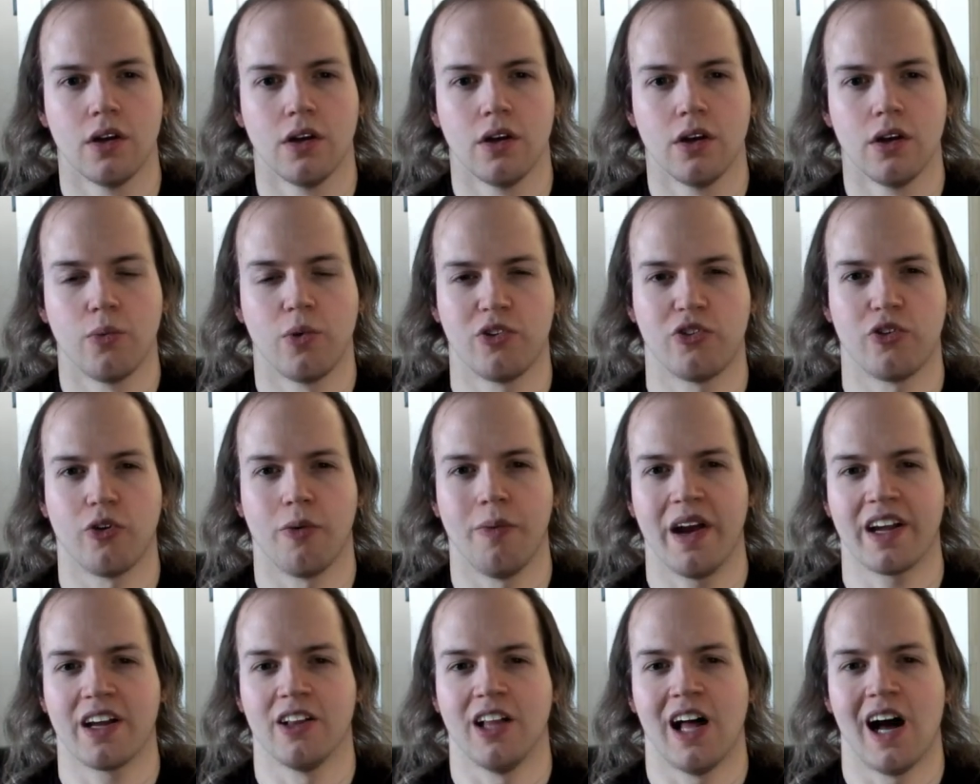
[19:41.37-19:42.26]
Which would
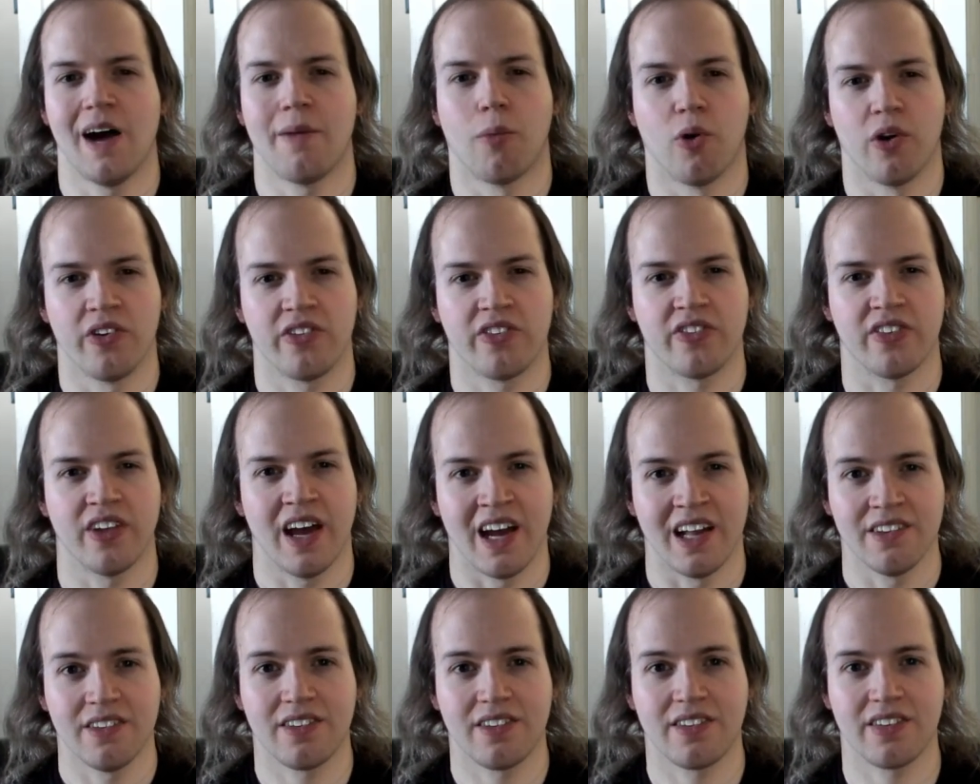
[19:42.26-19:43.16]
make a lot more
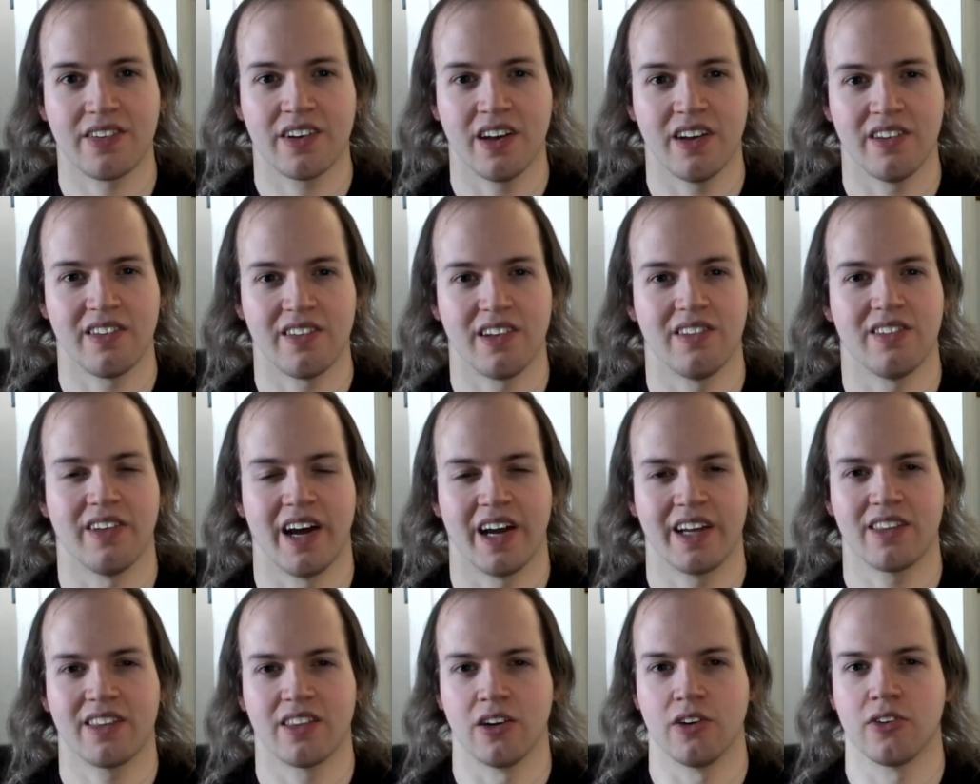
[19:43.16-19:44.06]
sense, because it's
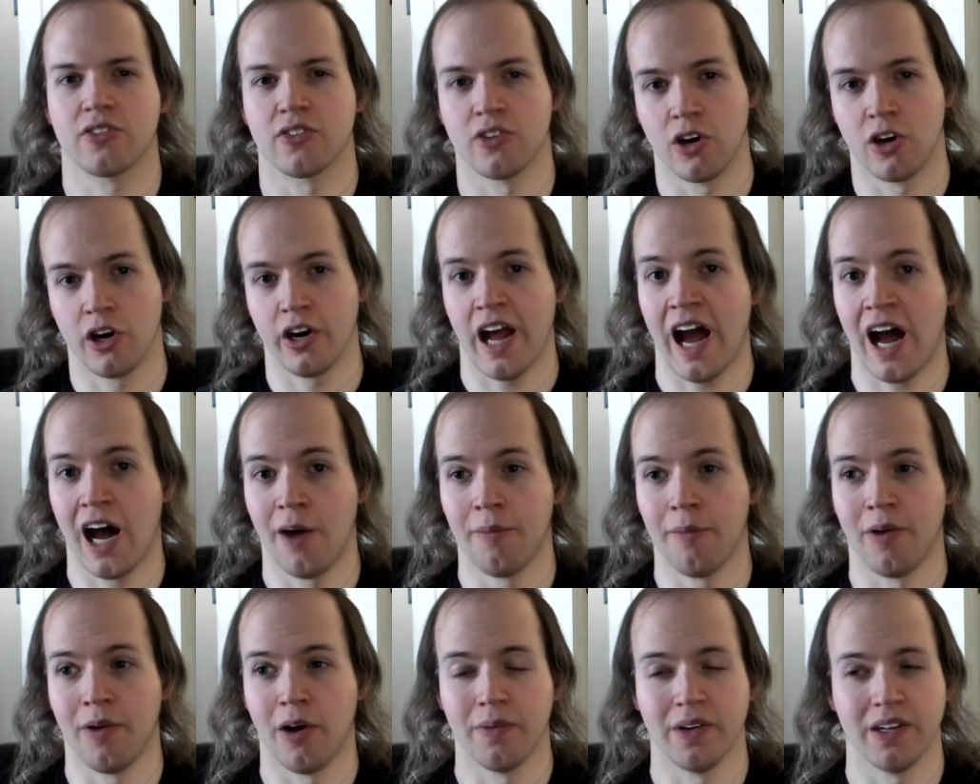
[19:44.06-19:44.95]
like their third
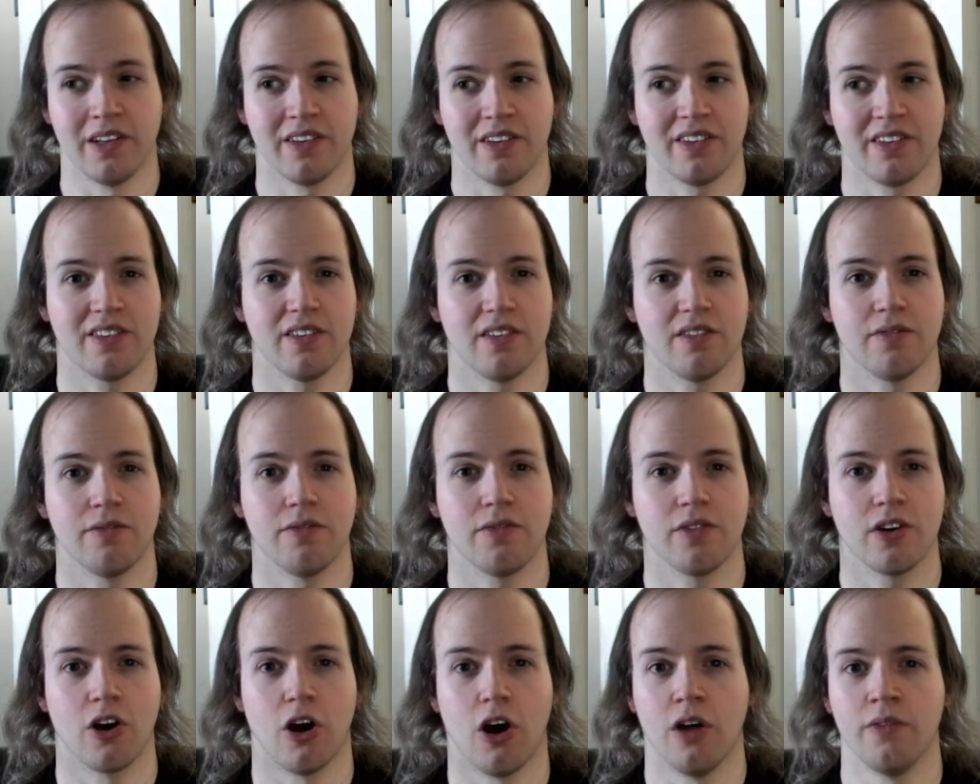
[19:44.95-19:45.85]
album and it's
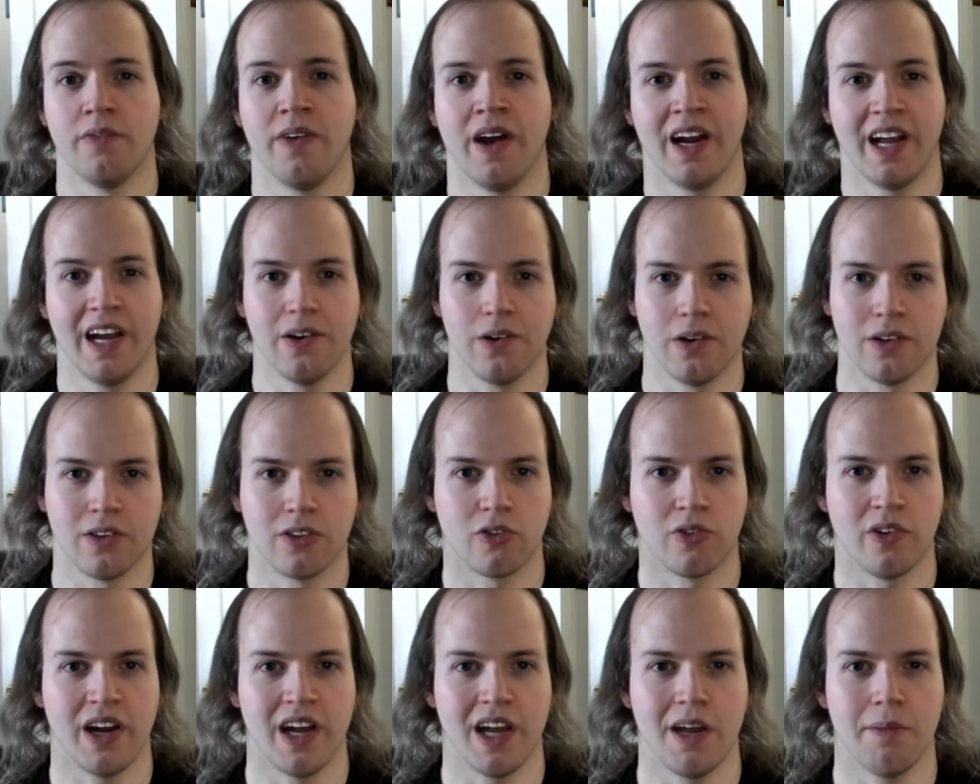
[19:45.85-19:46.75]
called Van Halen
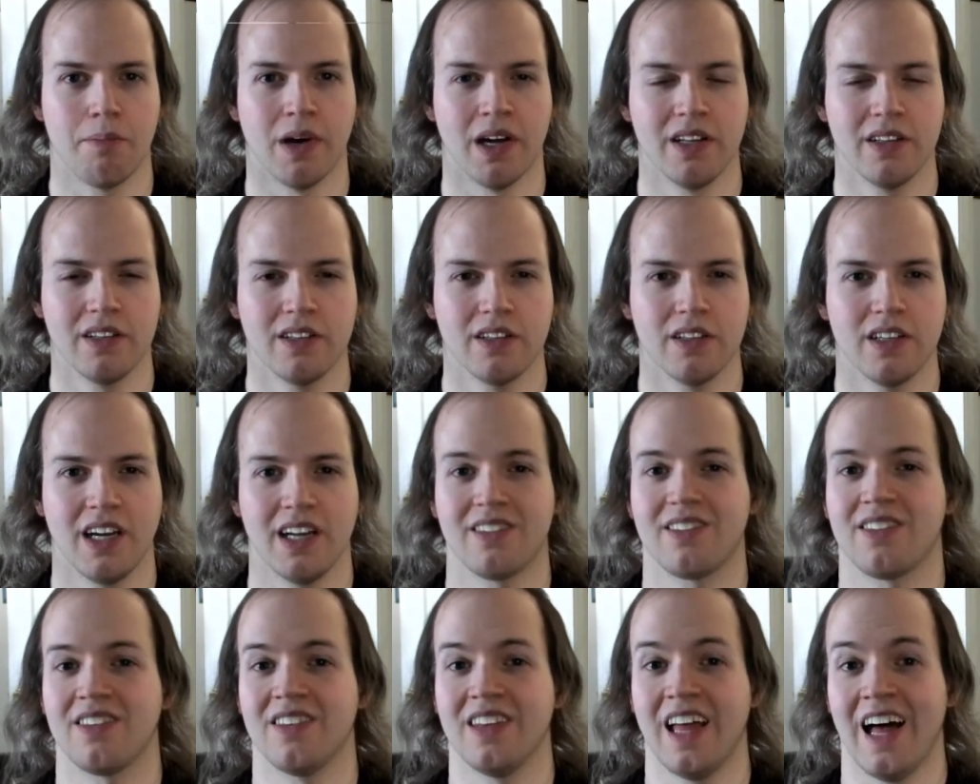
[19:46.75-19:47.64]
3, but
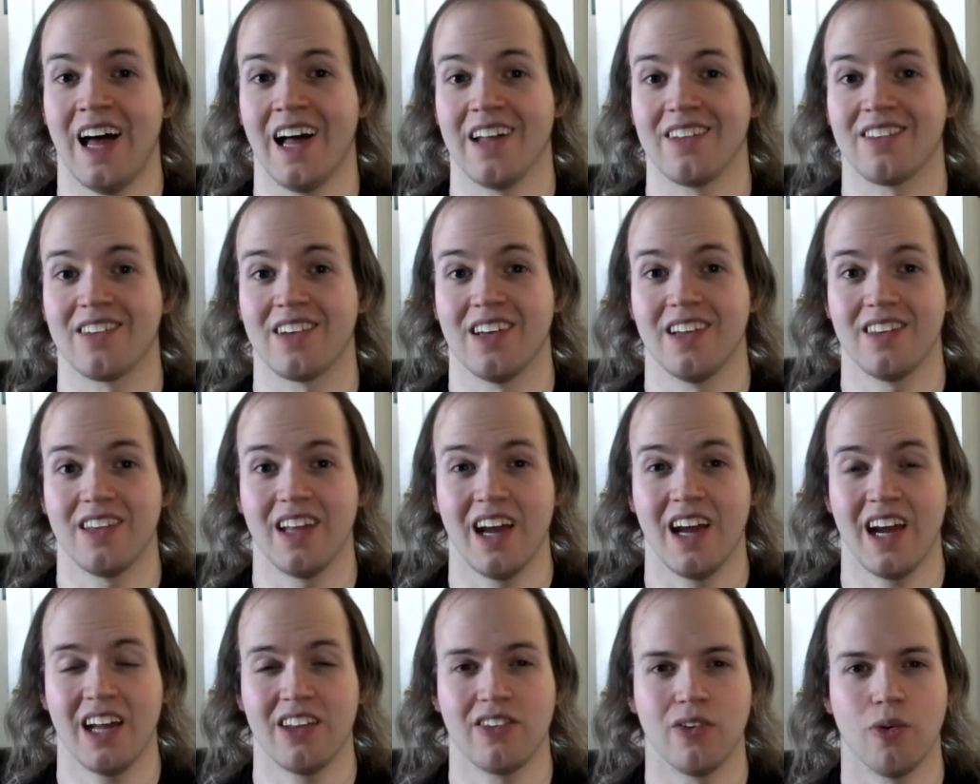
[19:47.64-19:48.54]
it's not. They
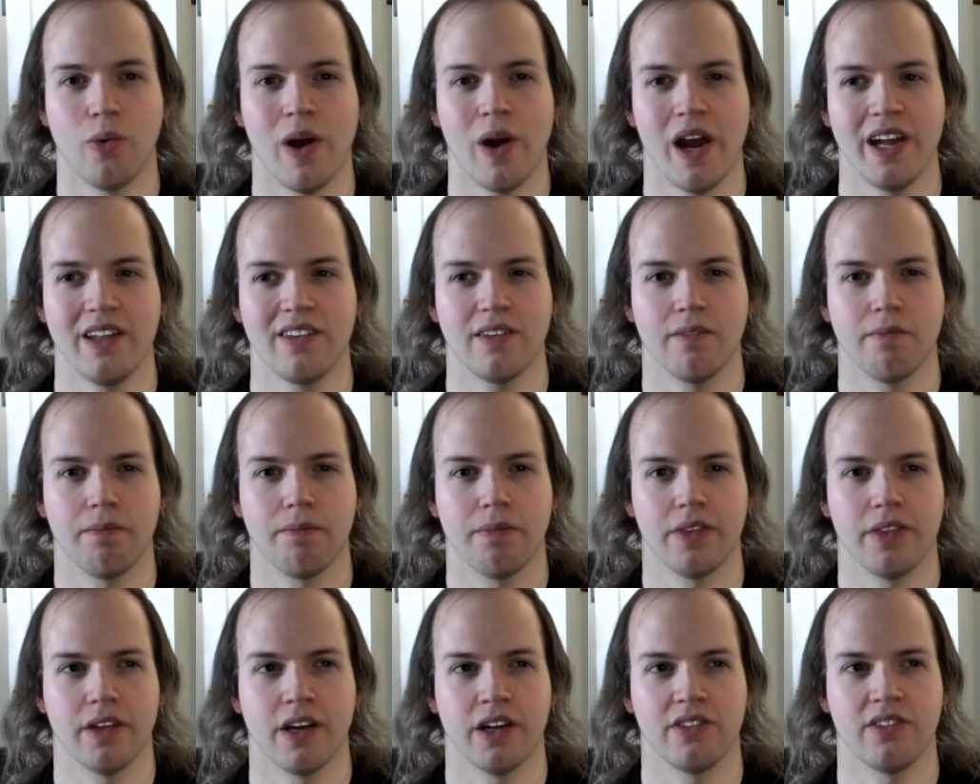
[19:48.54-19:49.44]
had to wait
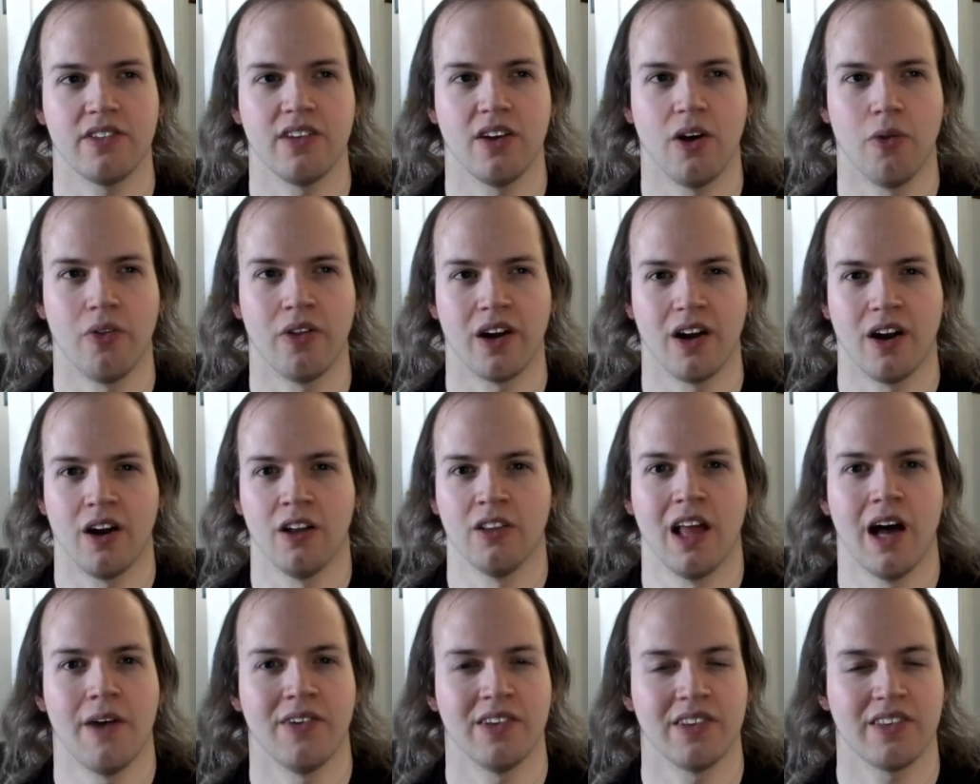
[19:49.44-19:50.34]
until their
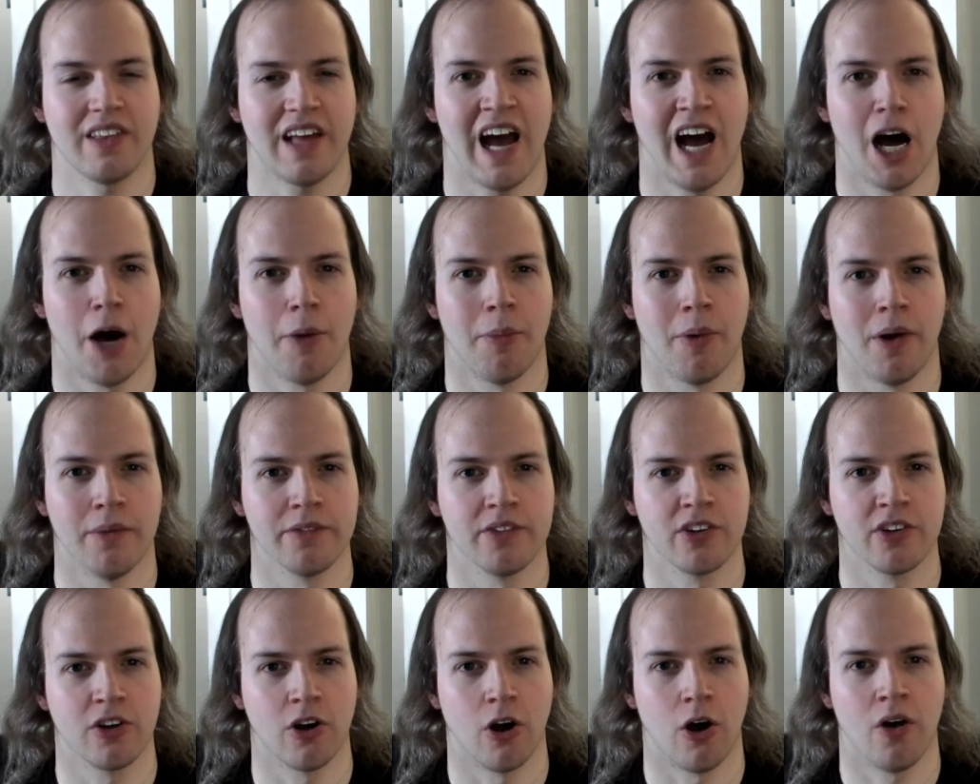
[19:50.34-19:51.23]
11th album
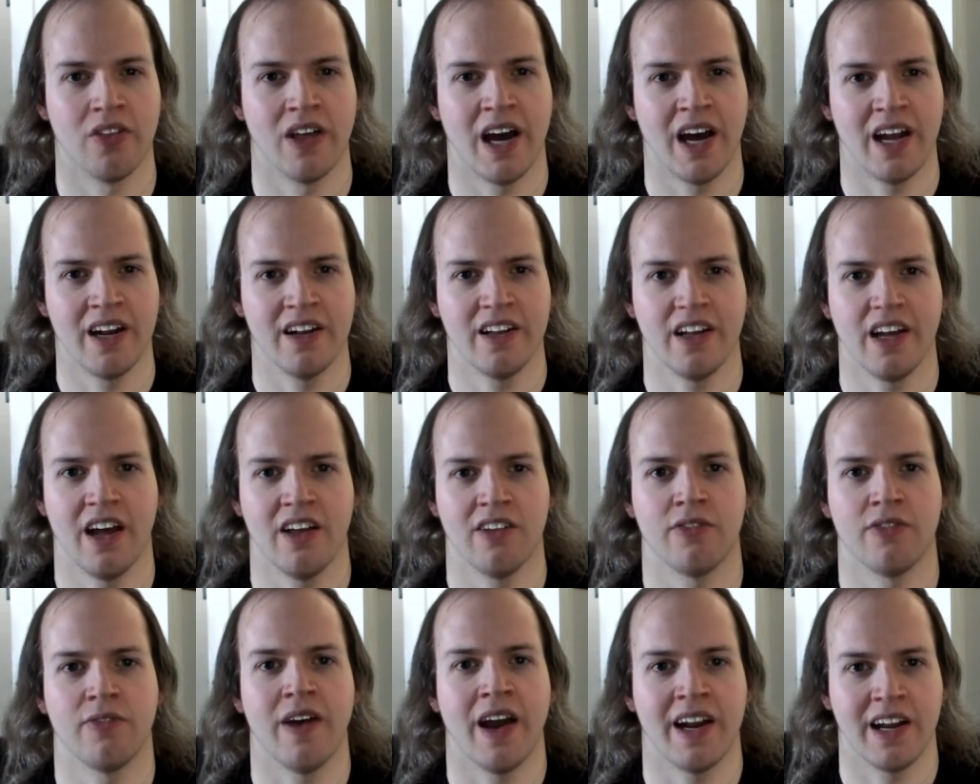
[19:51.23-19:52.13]
to call that
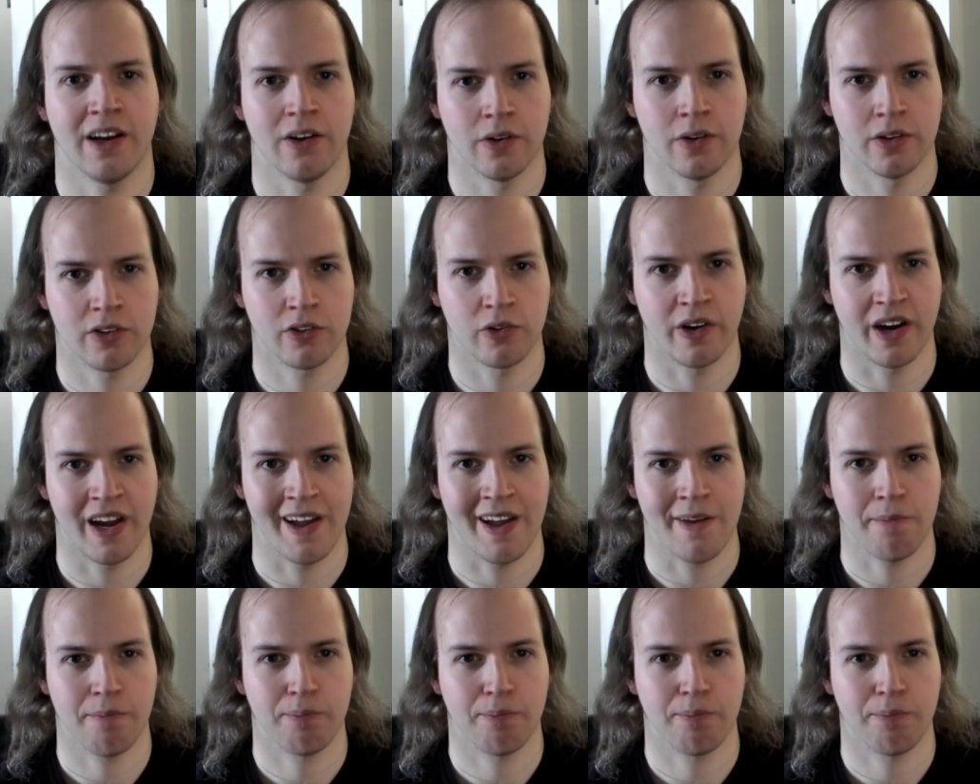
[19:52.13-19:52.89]
as Van Halen 3.